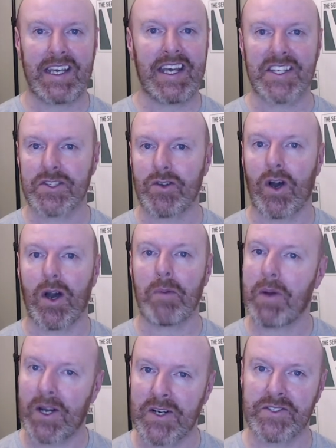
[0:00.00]
It's not a
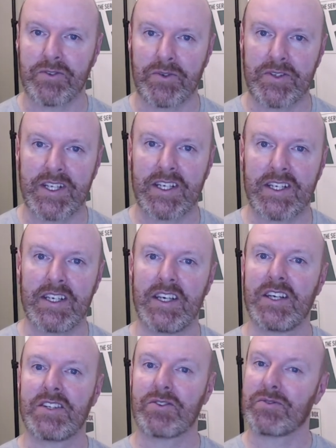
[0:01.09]
personal thing.
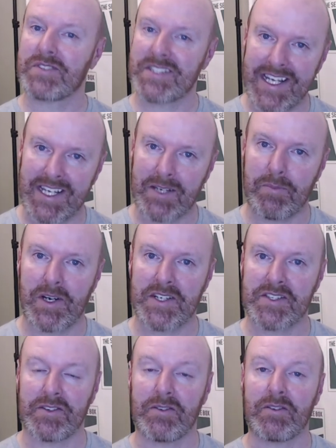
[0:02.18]
Don't take it
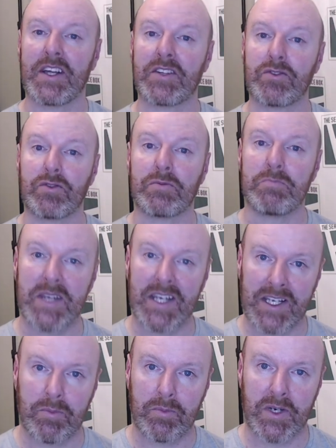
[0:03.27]
personal, and don't
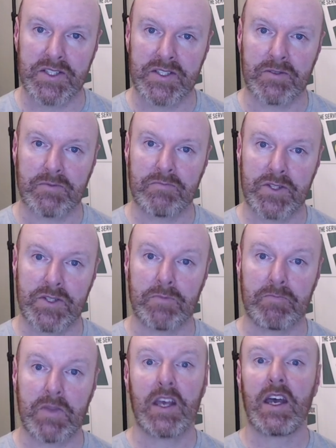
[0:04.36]
make it personal. So
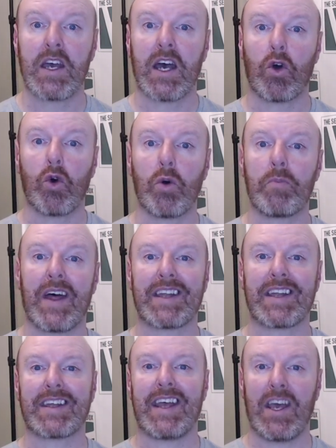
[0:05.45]
I hope
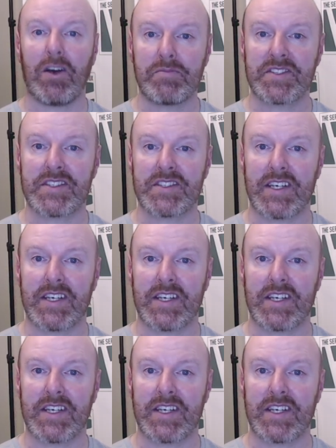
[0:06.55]
that helps.